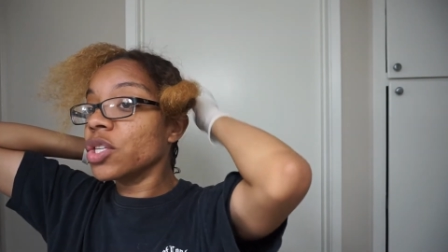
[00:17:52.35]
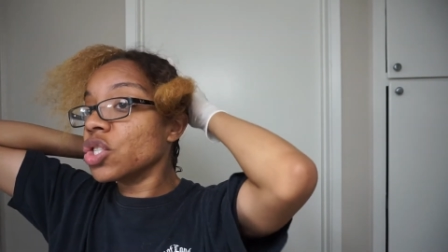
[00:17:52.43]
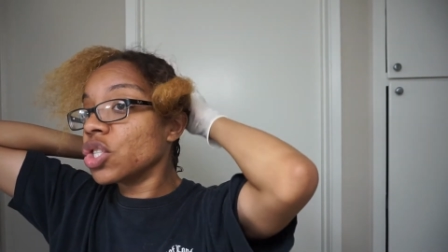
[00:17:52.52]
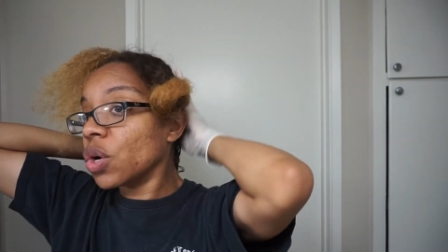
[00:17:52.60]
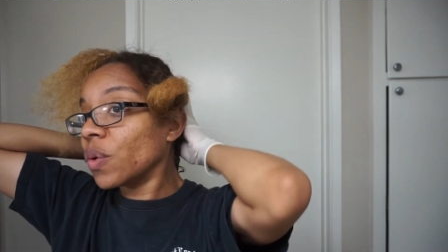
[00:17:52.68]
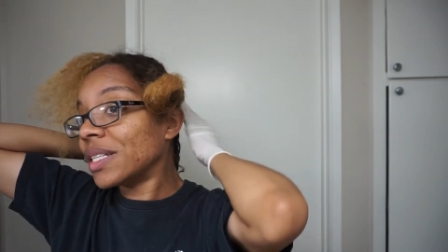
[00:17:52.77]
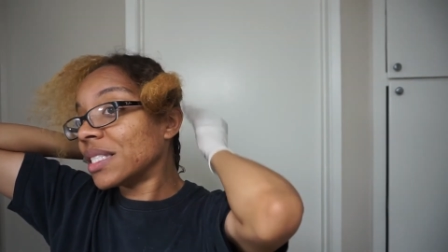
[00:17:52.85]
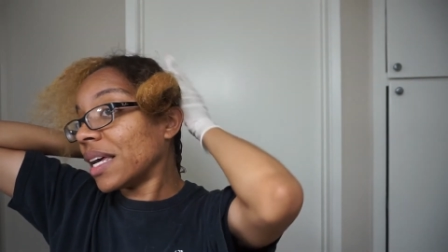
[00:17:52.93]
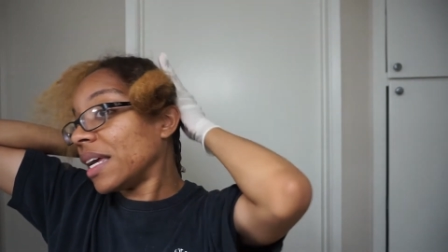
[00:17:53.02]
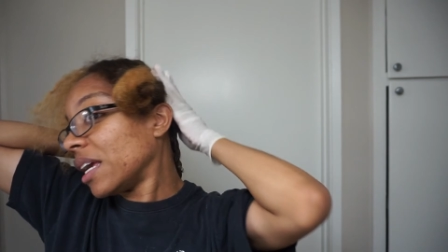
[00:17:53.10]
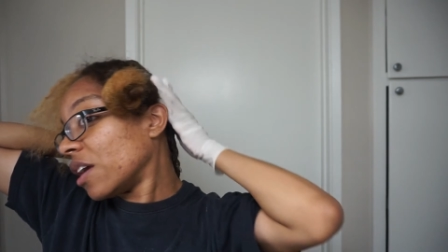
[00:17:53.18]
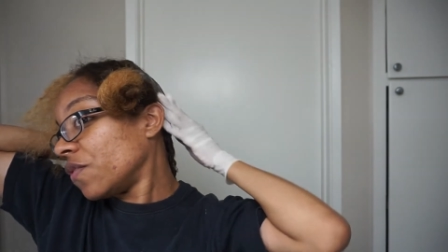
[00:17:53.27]
So it's
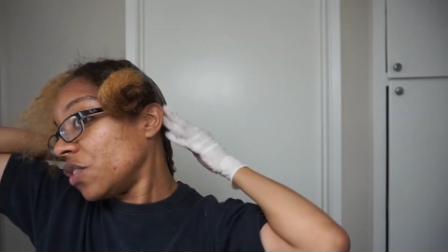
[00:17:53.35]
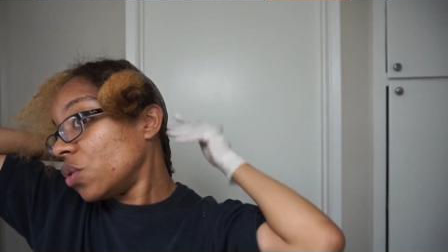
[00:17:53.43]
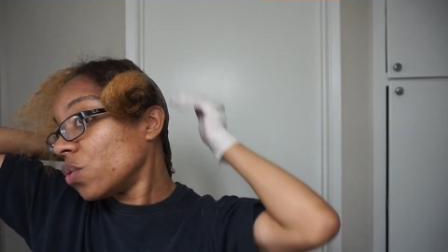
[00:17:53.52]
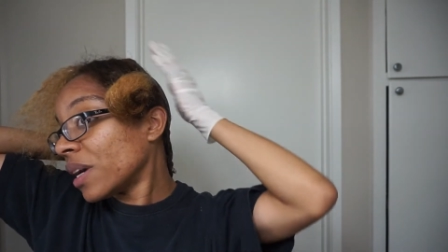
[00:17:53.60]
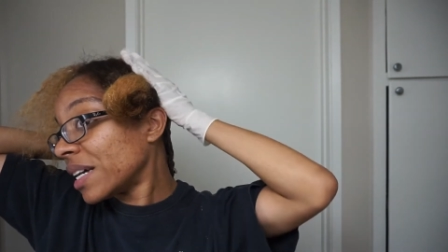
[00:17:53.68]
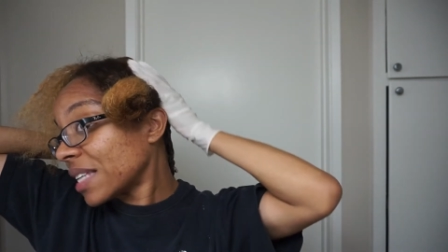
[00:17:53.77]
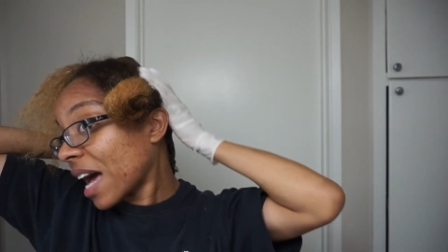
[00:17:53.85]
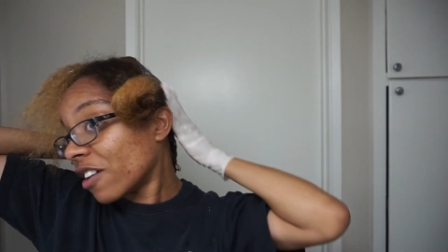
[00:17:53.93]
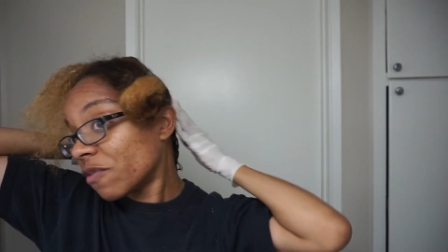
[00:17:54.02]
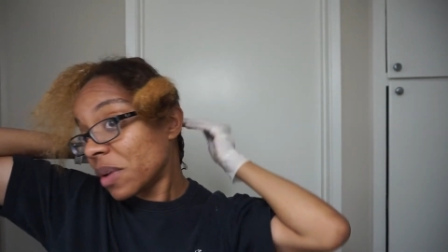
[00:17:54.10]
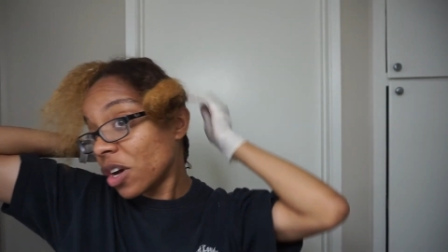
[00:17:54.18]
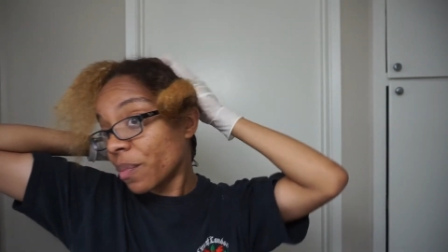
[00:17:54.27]
like, if you guys
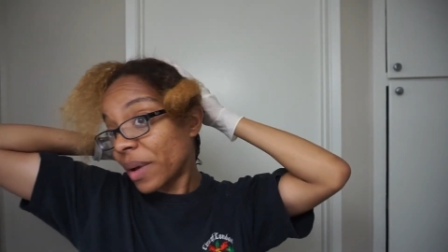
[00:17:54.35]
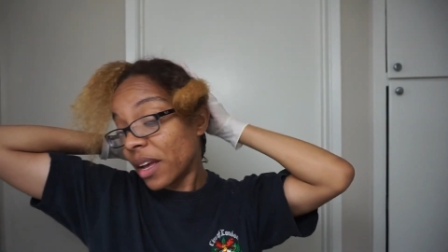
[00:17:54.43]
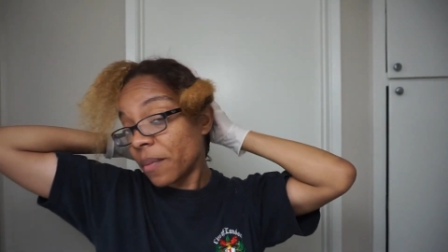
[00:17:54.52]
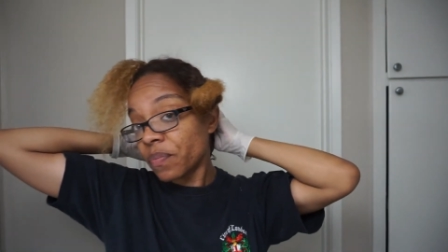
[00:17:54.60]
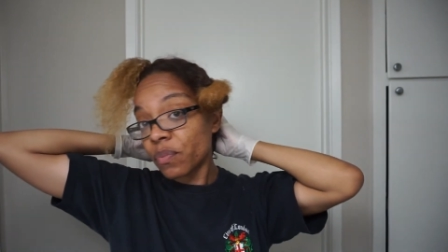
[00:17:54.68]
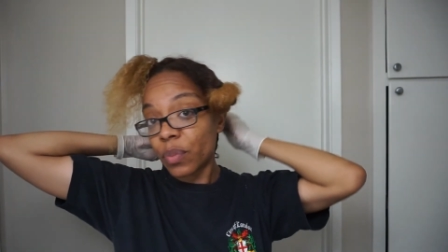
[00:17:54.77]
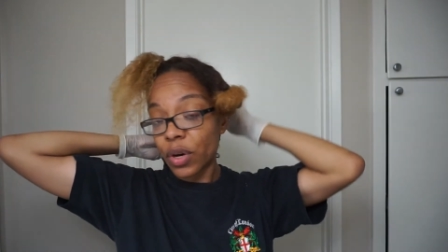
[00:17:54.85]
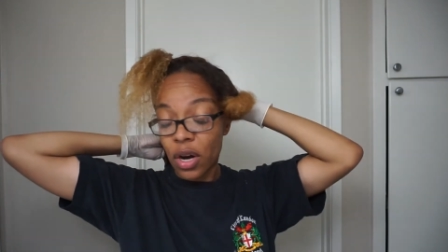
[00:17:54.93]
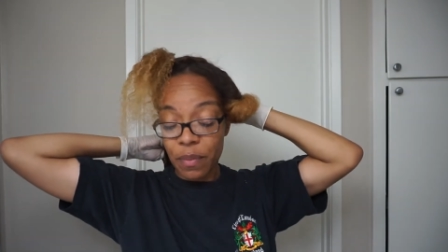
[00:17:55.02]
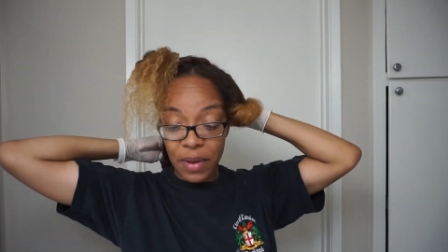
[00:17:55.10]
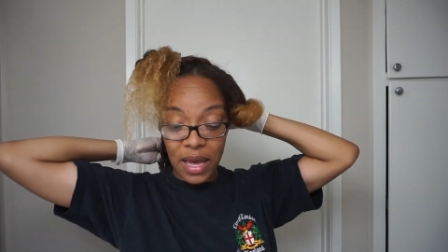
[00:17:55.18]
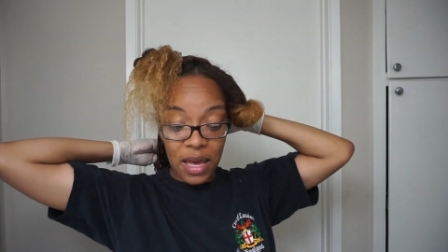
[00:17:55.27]
have me on my
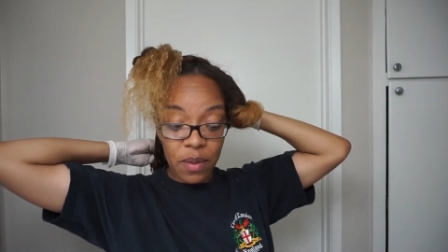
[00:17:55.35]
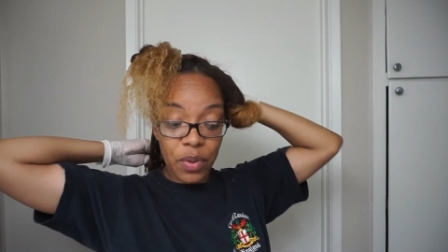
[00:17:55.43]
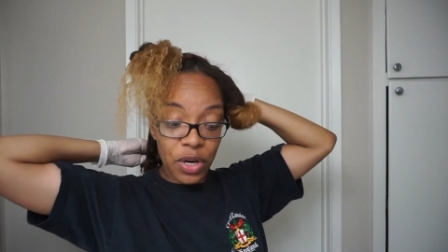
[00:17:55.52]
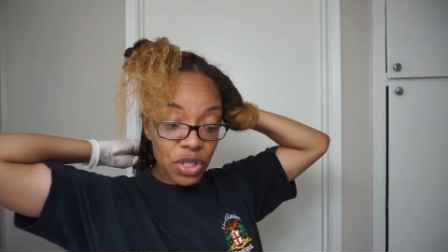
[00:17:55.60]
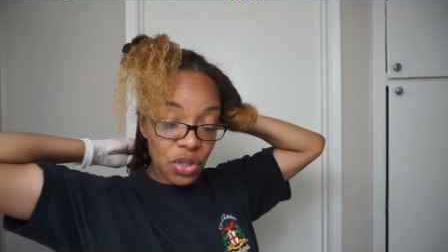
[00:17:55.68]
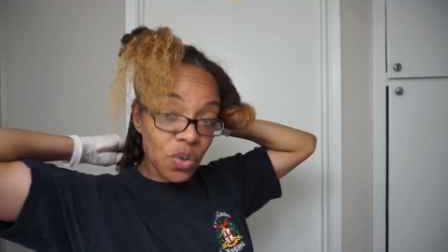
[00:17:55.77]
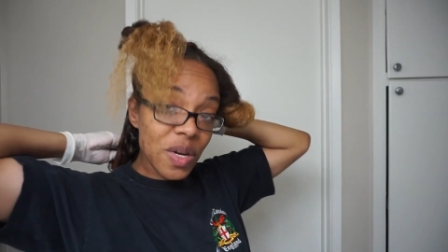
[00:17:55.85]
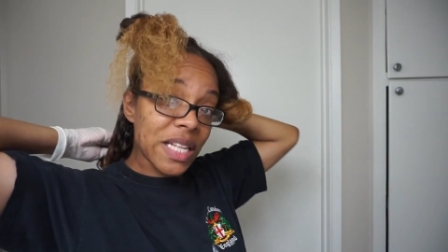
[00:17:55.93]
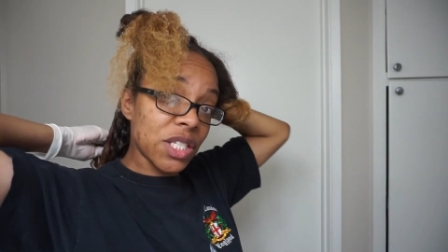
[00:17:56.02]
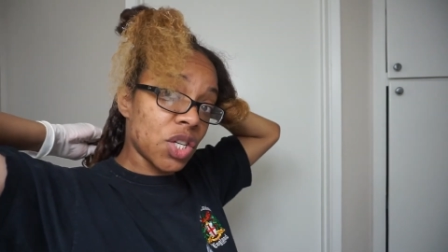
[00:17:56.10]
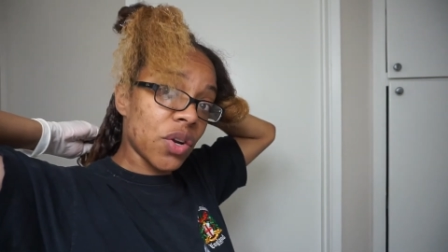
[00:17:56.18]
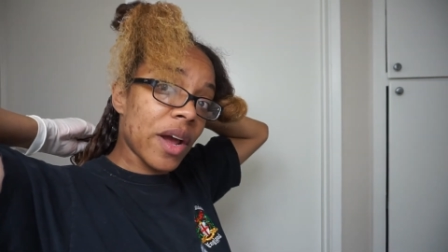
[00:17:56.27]
personal
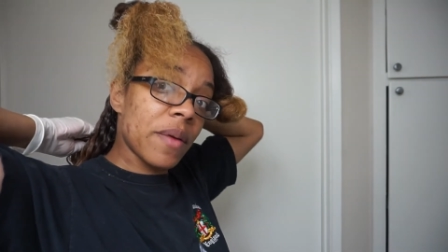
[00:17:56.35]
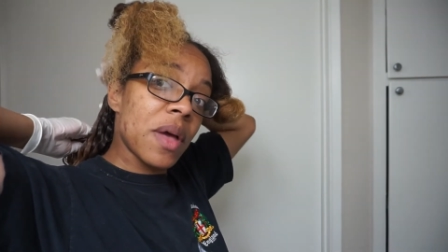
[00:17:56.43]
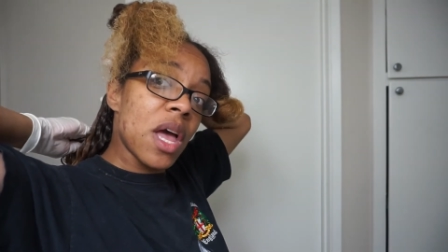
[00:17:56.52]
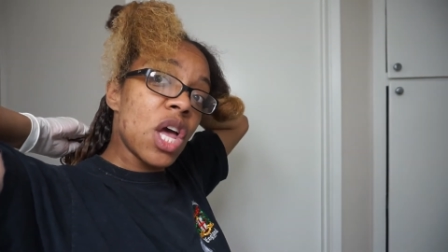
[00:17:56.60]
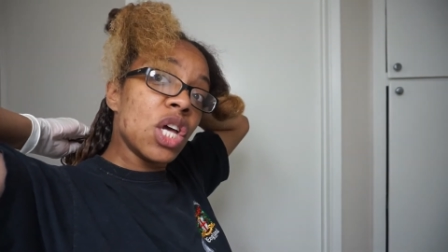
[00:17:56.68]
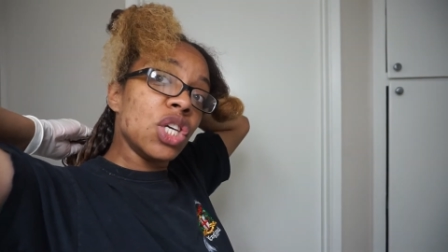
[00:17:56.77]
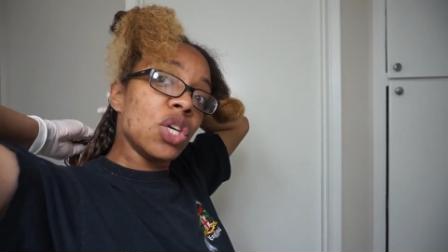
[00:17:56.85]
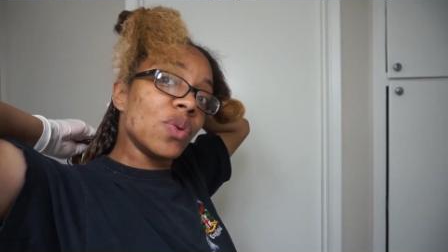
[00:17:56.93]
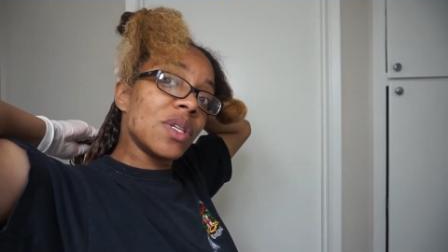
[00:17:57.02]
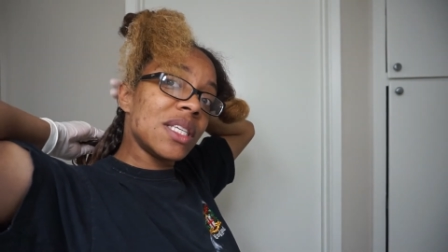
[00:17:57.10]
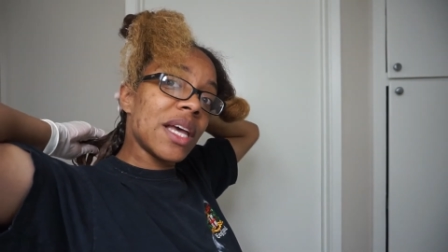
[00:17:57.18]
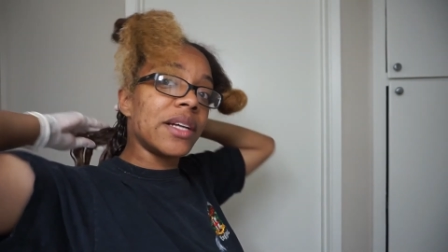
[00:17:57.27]
Instagram, you will
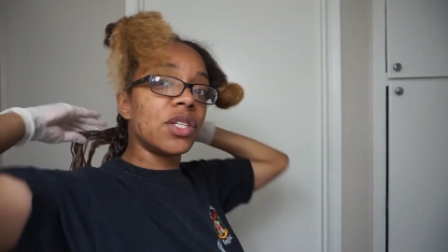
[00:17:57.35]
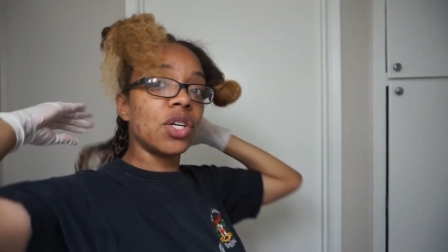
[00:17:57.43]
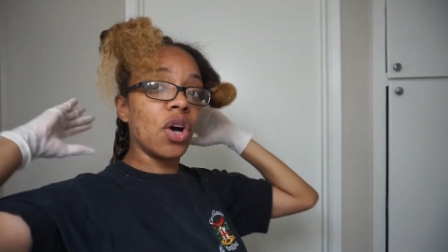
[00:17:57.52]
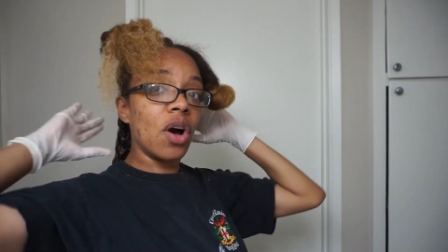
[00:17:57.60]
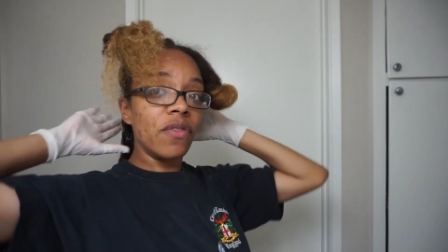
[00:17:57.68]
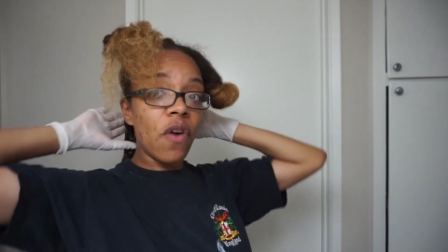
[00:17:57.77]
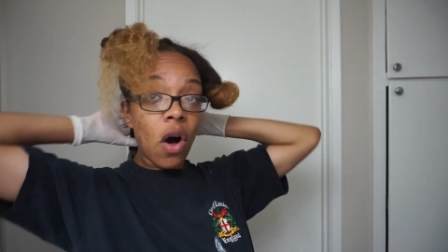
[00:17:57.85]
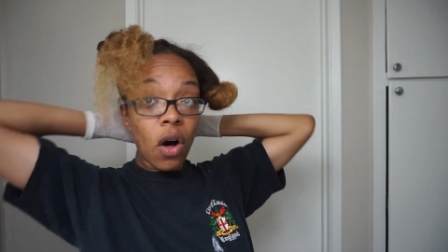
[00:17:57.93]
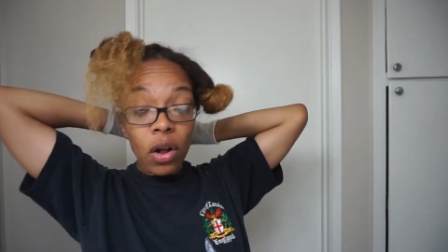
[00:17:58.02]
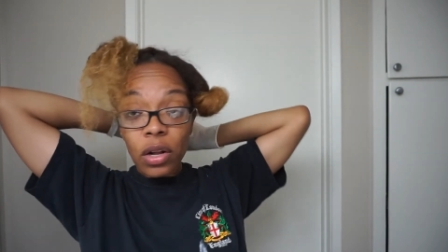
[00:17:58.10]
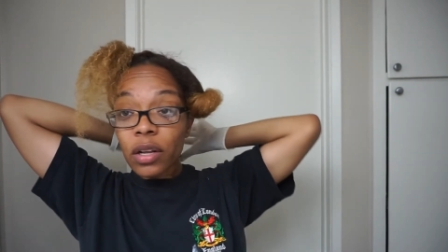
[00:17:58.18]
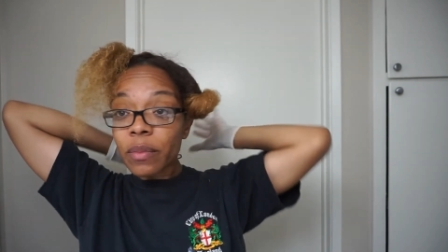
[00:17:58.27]
see I took off
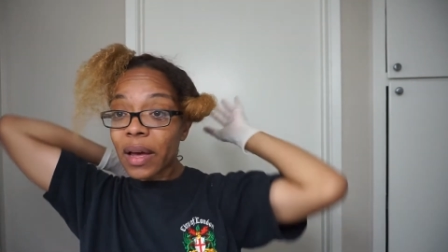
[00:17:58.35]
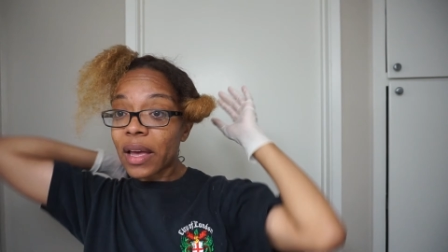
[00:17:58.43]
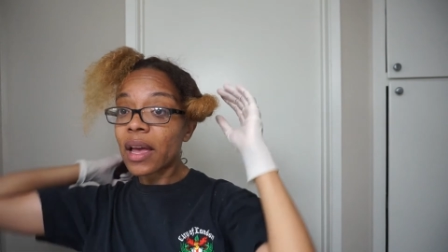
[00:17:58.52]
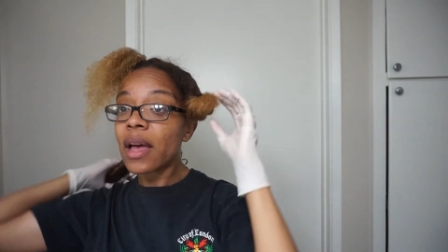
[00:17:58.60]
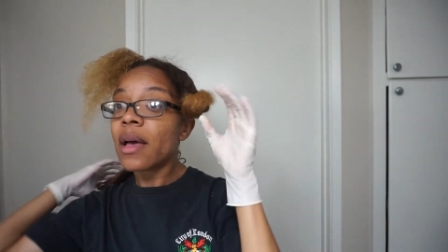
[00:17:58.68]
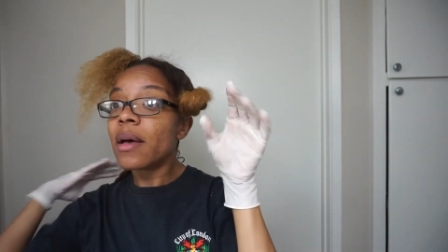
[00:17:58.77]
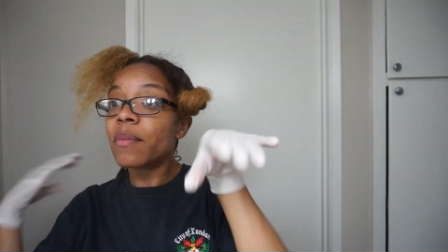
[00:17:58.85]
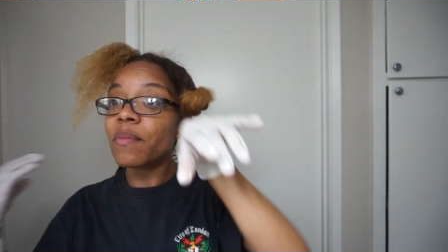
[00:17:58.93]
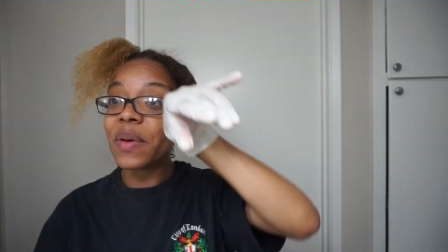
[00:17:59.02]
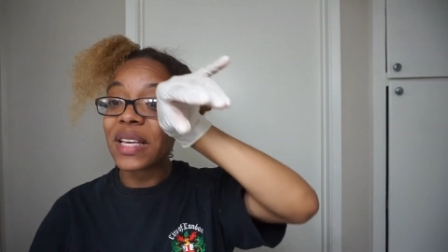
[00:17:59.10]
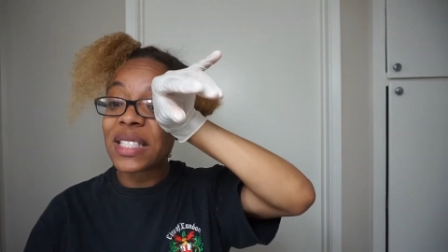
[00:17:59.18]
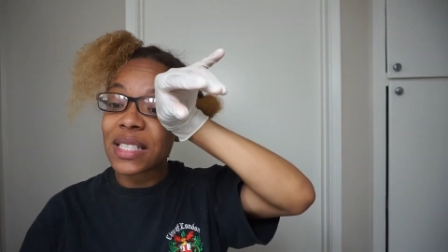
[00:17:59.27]
all of my
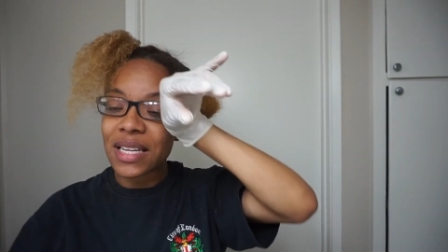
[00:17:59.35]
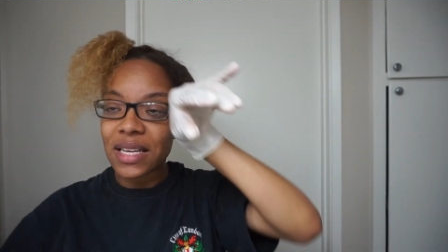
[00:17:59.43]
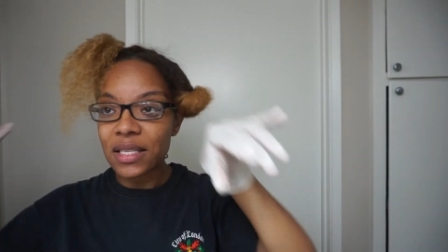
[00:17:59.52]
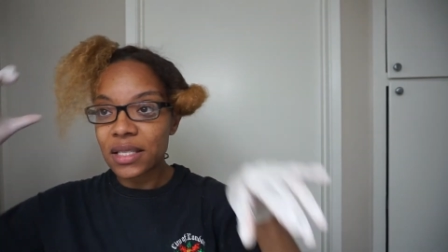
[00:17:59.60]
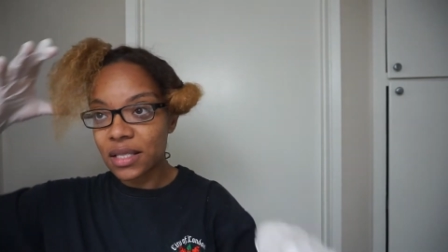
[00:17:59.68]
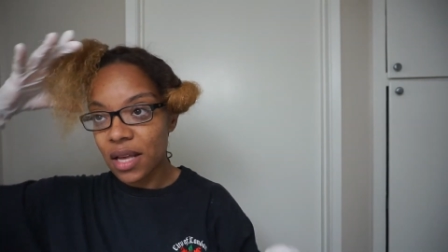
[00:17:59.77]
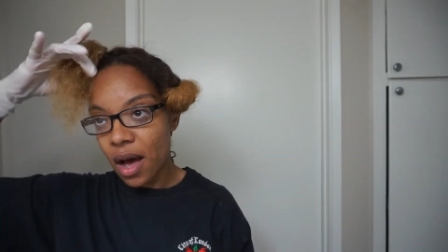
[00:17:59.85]
business